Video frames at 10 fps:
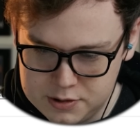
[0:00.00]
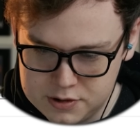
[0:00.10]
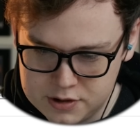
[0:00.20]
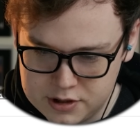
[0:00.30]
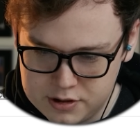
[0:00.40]
two
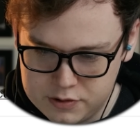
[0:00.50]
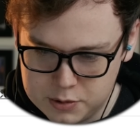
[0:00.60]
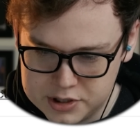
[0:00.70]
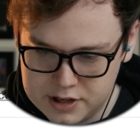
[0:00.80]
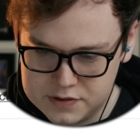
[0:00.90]
hundred
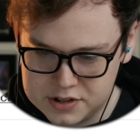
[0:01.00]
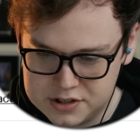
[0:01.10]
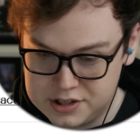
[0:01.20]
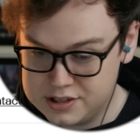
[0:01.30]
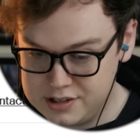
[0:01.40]
thirty-four, which gives us
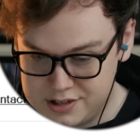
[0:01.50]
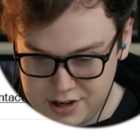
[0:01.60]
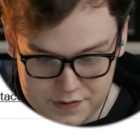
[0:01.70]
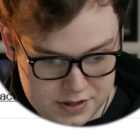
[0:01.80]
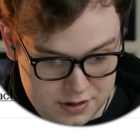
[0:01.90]

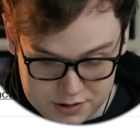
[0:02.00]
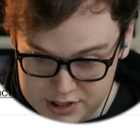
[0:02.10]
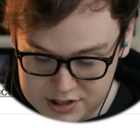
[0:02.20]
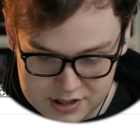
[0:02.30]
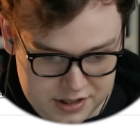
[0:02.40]
sixty-seven or
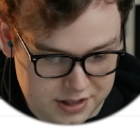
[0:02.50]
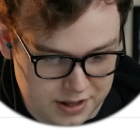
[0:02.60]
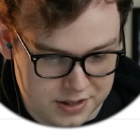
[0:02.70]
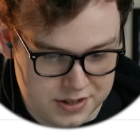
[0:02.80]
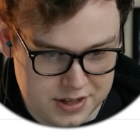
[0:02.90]
sixty-six
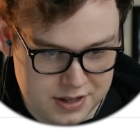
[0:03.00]
dollars